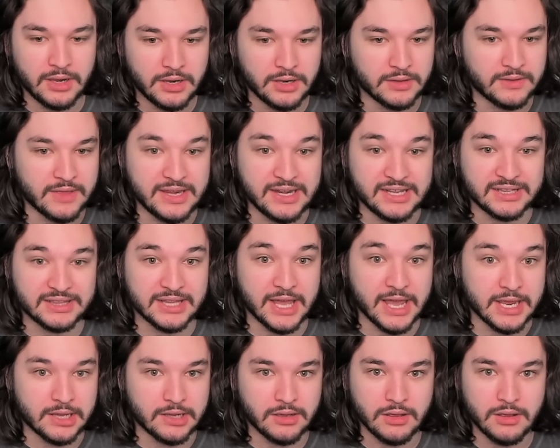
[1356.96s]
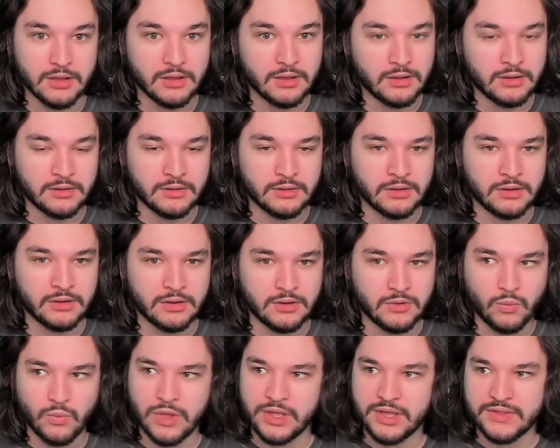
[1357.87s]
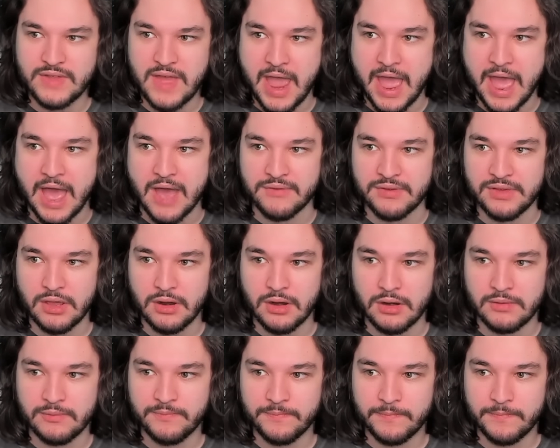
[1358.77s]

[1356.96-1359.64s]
They need, like, what can they have here?